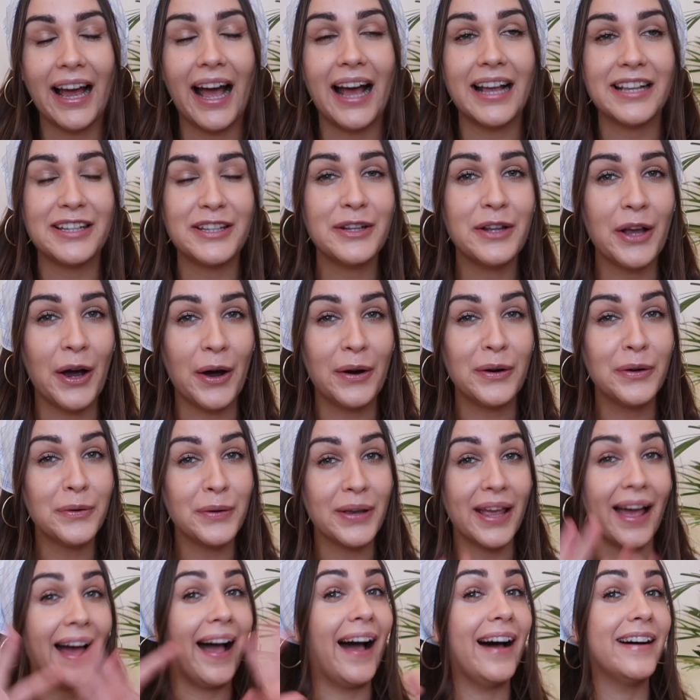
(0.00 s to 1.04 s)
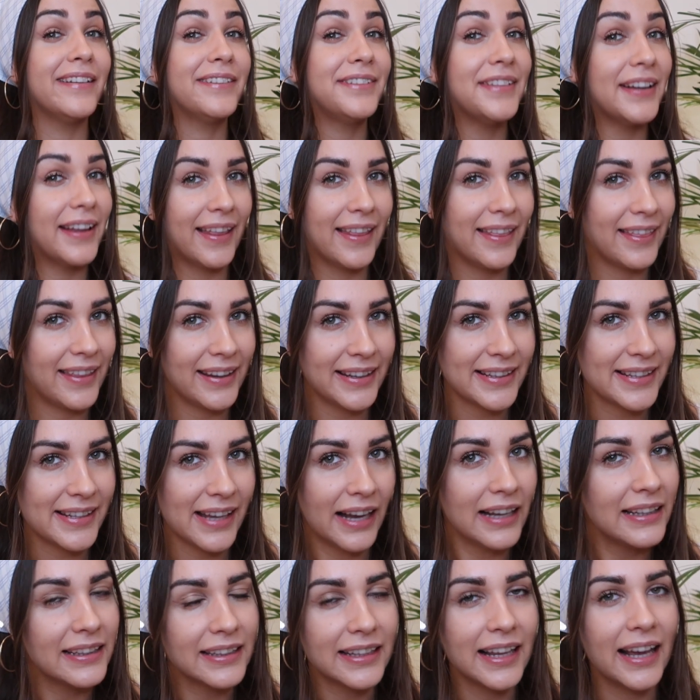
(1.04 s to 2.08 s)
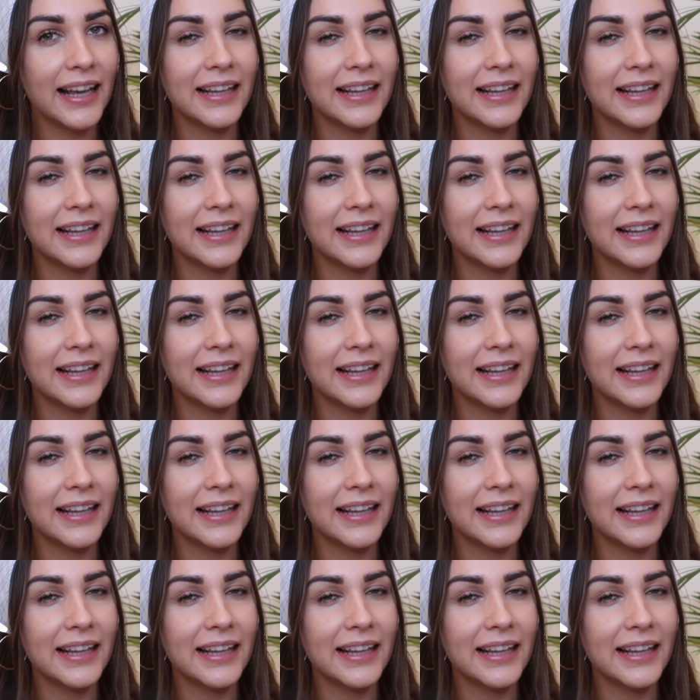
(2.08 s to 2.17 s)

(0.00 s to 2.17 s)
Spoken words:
as you know, we have the sun,